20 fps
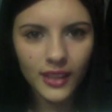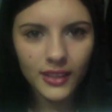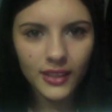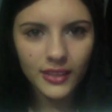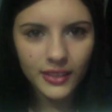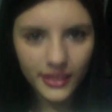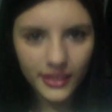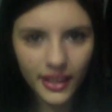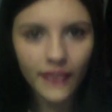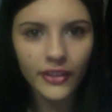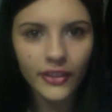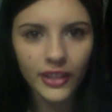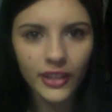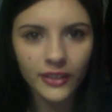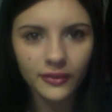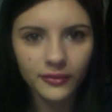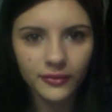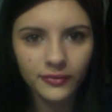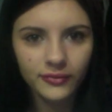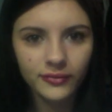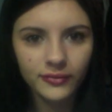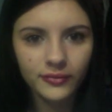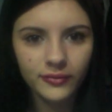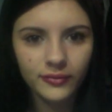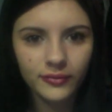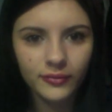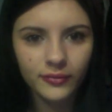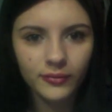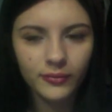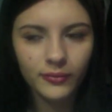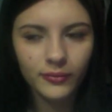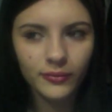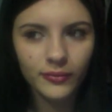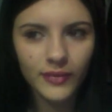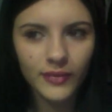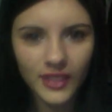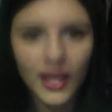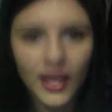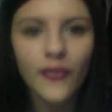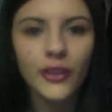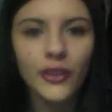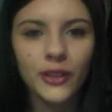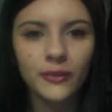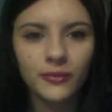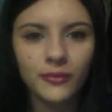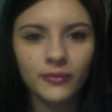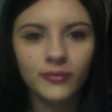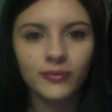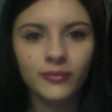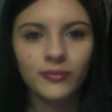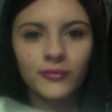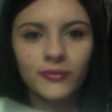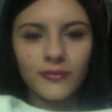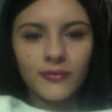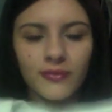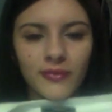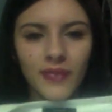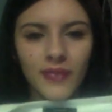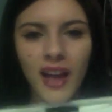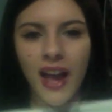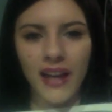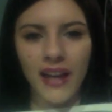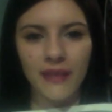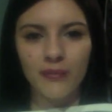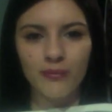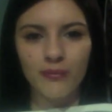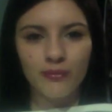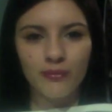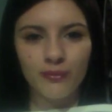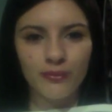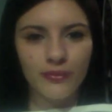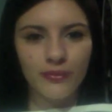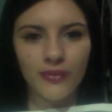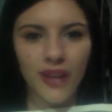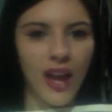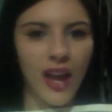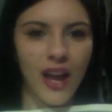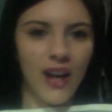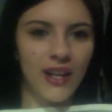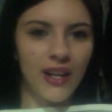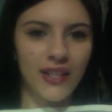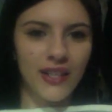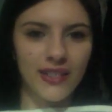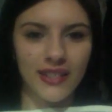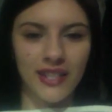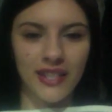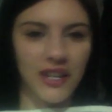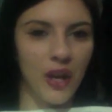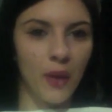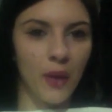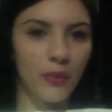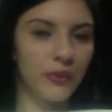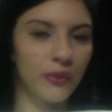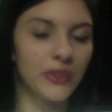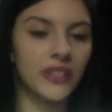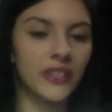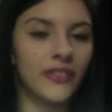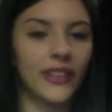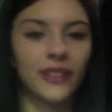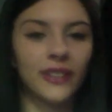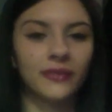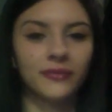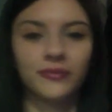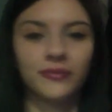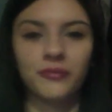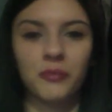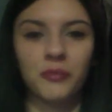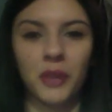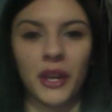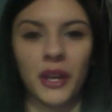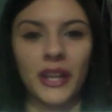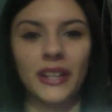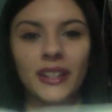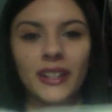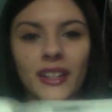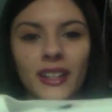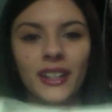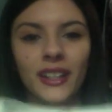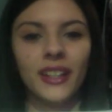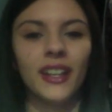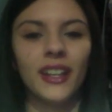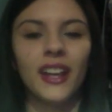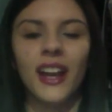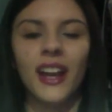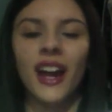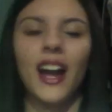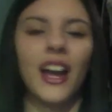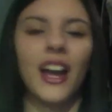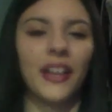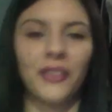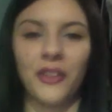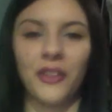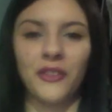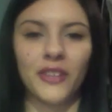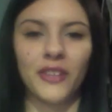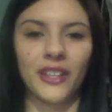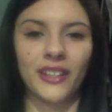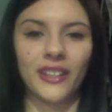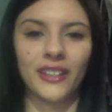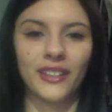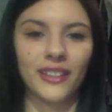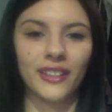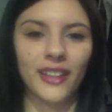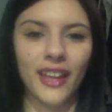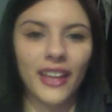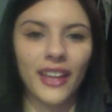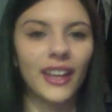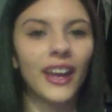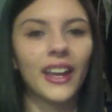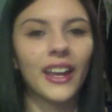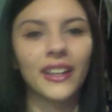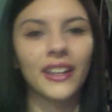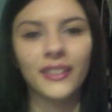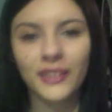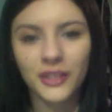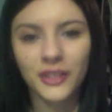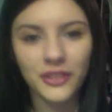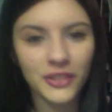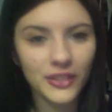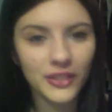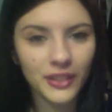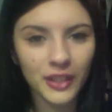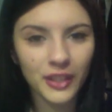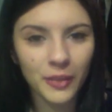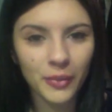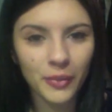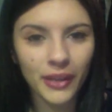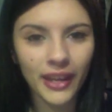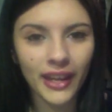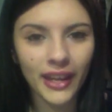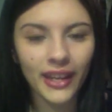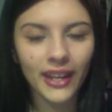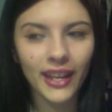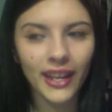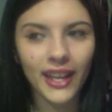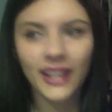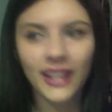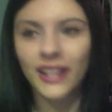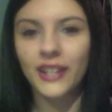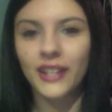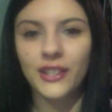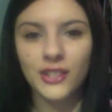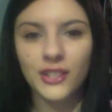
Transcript: Seven. Seven. I, I honestly cannot believe it, but I love it and I could sleep in it and it is